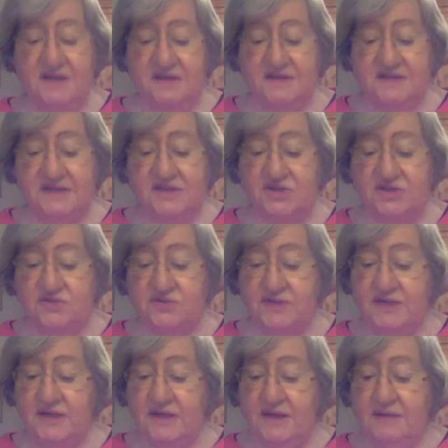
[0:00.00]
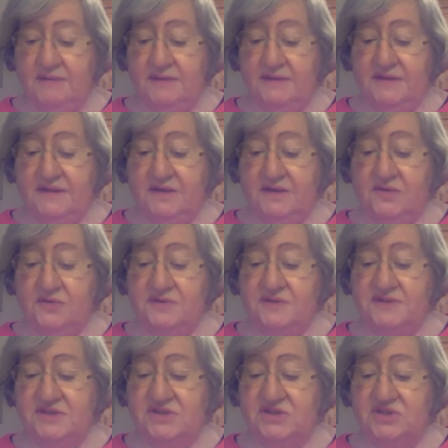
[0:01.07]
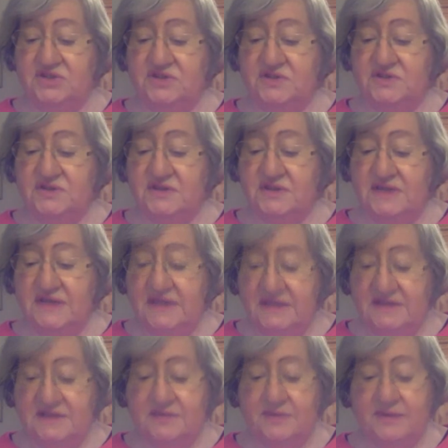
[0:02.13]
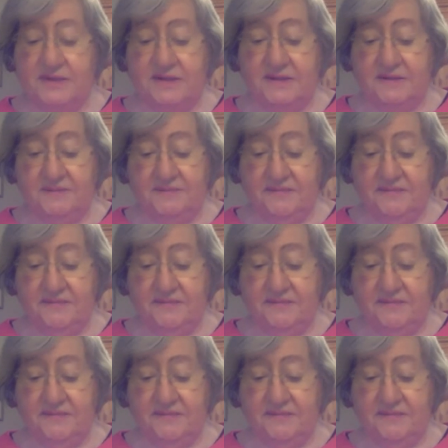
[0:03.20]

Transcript: century by the Inquisition in Spain.